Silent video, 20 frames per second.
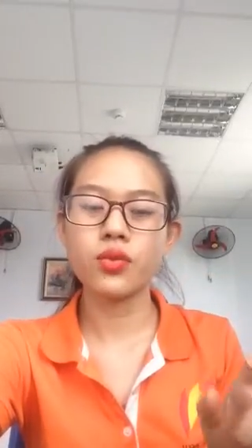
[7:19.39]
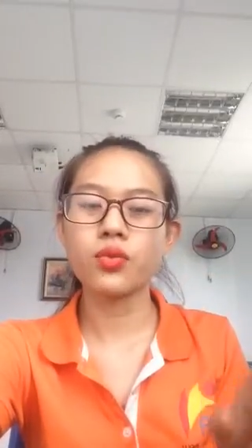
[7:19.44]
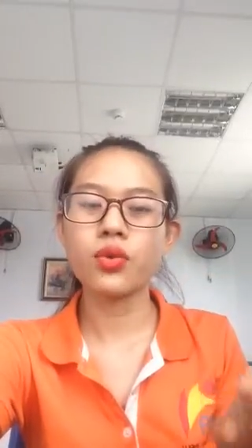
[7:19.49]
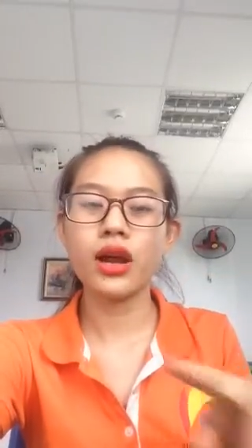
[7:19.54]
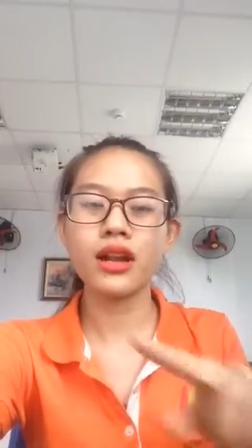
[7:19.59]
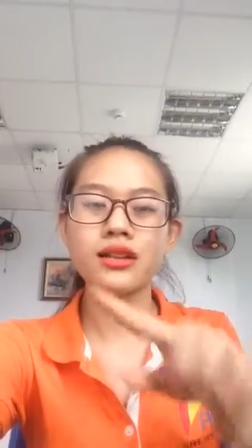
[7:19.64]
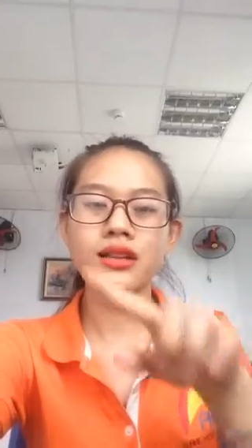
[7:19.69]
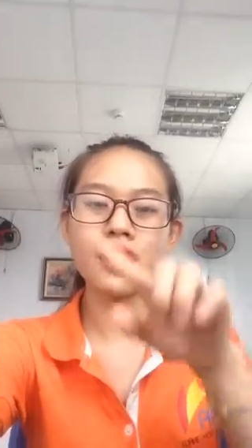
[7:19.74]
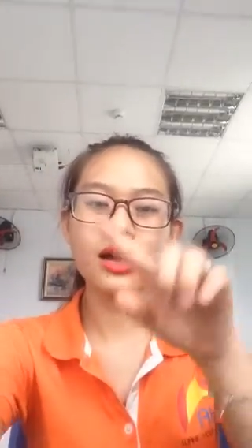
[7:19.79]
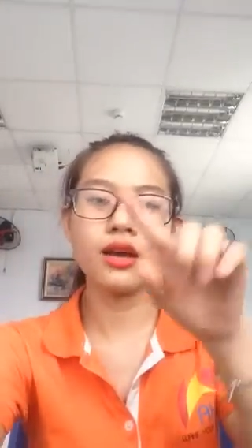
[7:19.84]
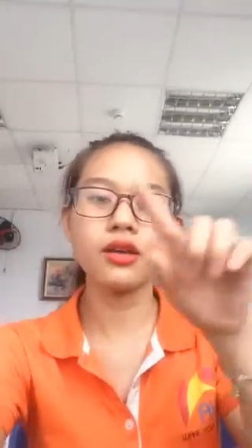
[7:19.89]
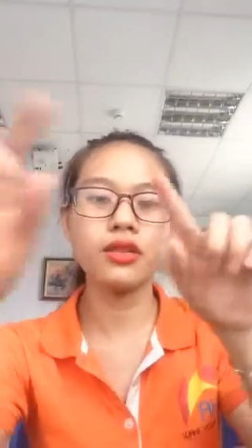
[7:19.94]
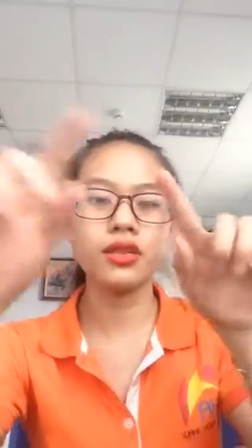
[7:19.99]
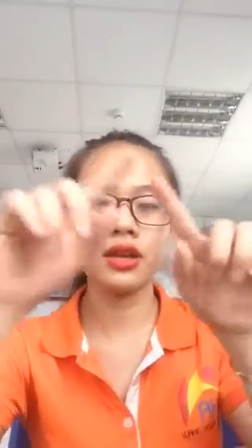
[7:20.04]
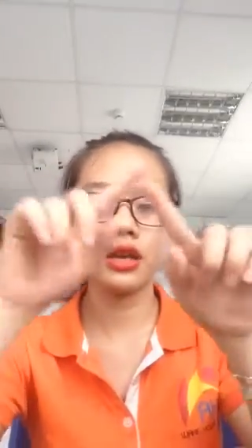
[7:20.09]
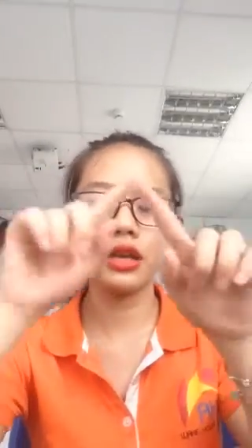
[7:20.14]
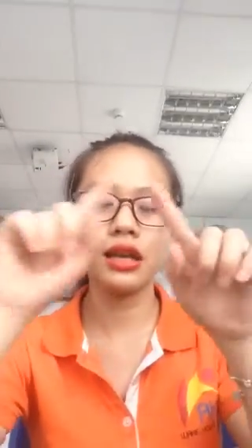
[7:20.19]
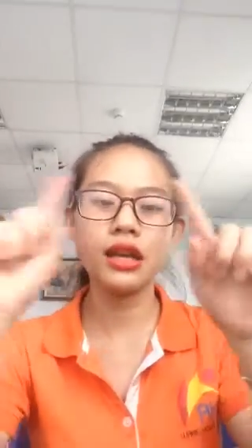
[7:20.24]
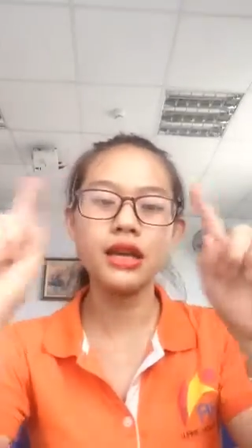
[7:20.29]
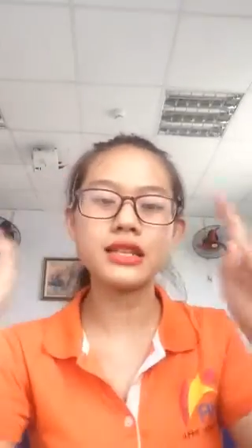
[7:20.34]
Write down
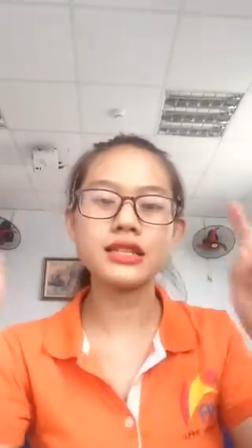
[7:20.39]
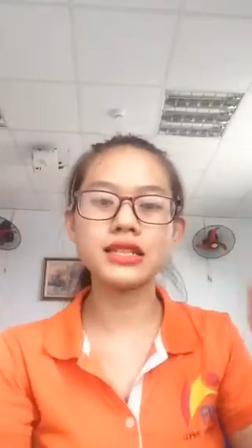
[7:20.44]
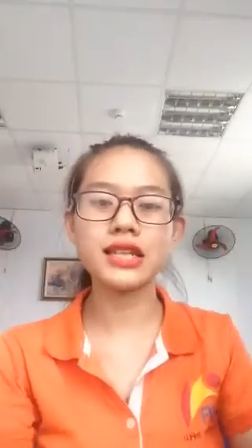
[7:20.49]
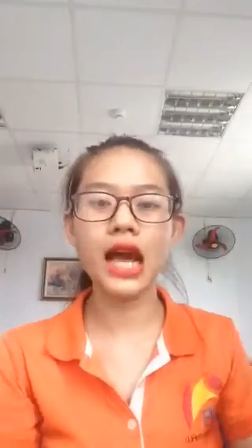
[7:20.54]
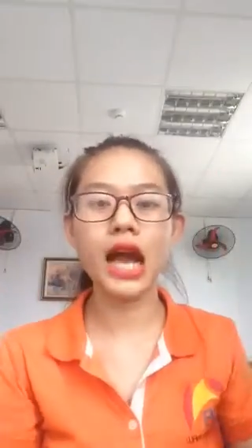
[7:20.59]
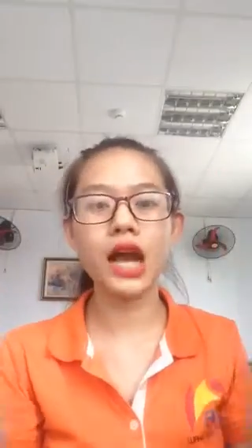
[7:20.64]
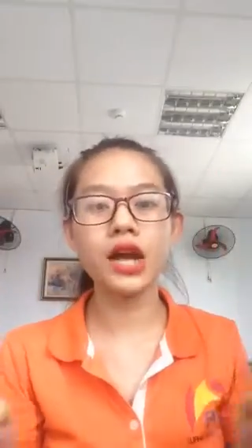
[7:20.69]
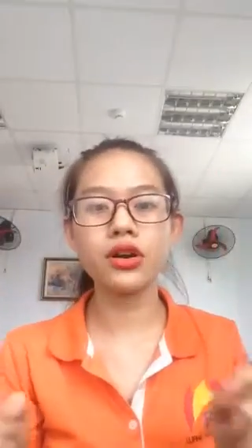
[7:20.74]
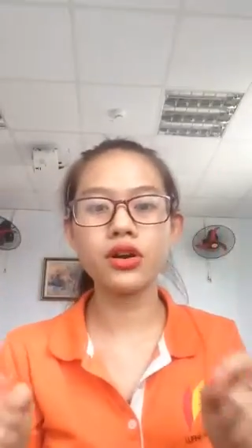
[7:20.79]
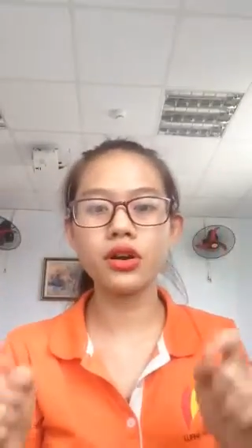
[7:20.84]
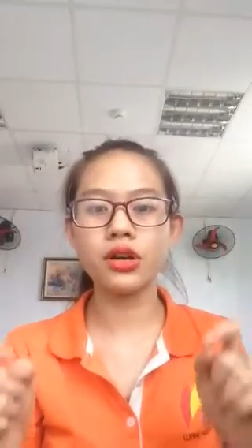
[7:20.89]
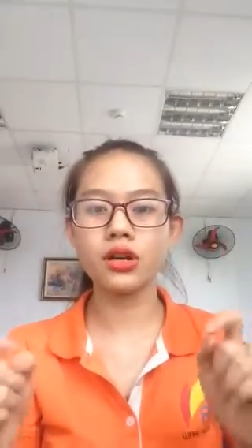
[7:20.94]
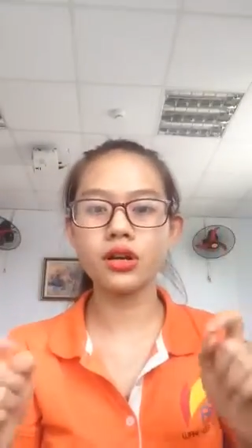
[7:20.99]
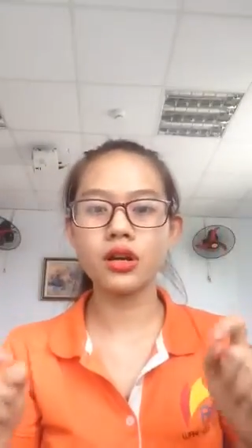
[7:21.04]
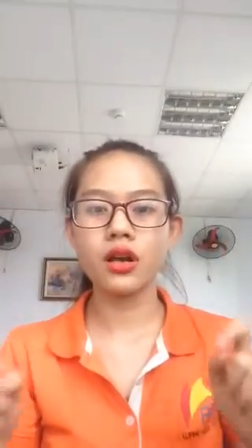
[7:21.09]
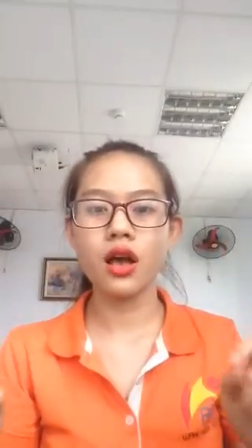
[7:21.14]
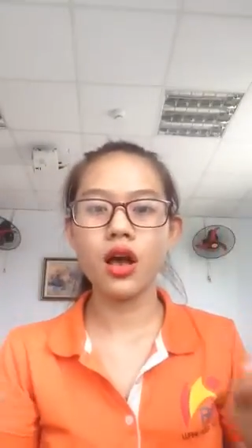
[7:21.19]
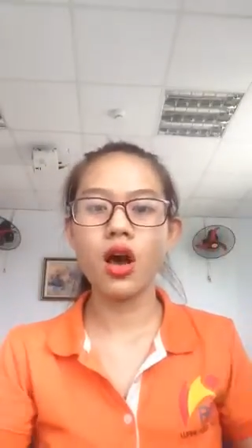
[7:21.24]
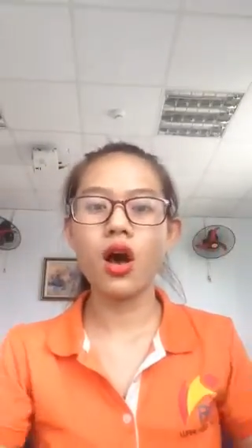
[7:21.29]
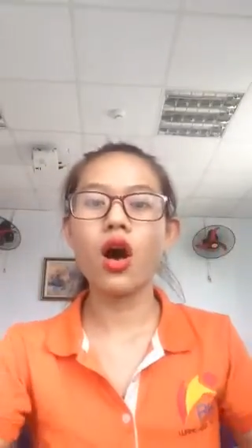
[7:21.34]
the entire
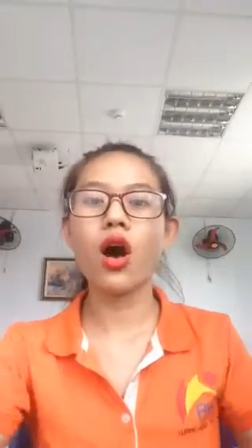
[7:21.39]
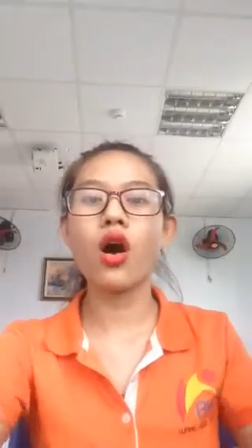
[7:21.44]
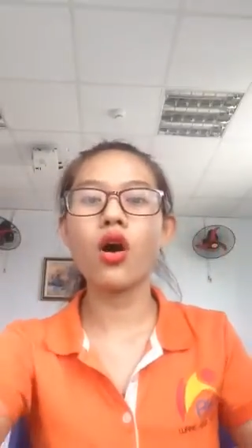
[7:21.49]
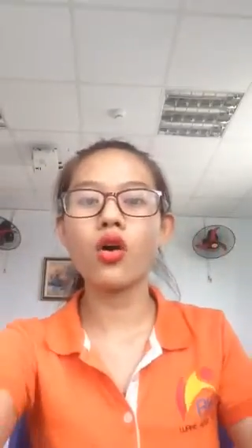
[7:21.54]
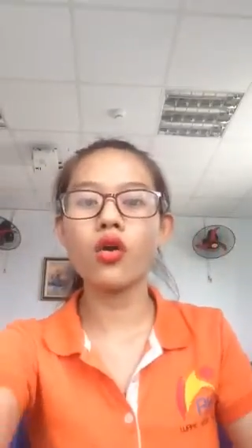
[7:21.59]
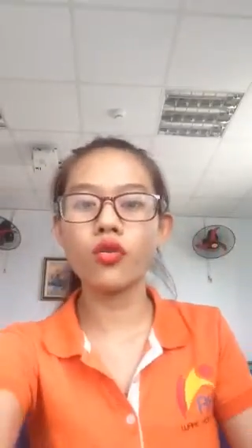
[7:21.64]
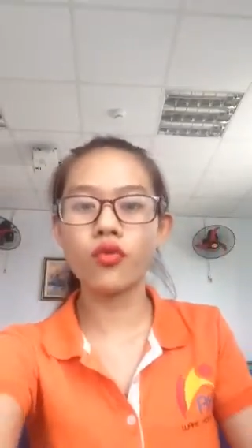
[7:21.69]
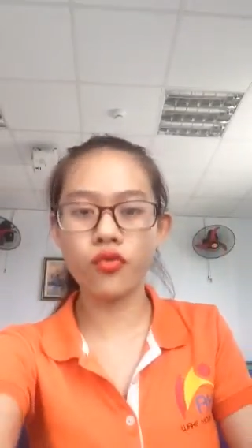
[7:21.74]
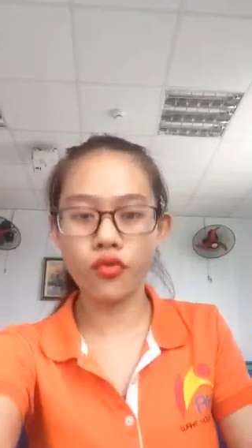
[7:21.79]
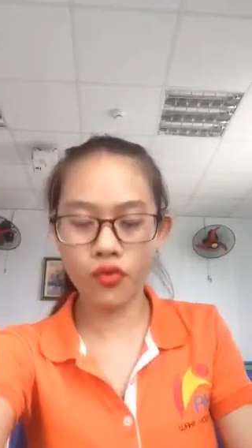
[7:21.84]
whole